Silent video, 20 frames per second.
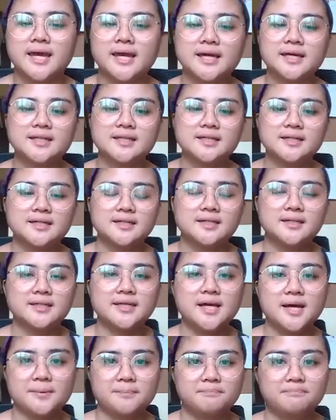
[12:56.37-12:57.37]
and then
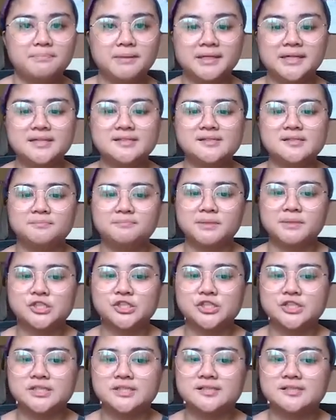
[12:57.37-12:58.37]
yeah, place the
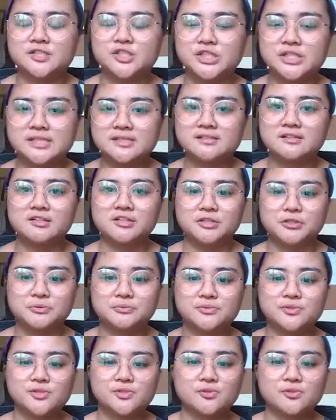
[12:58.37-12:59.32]
picture that she's gonna use.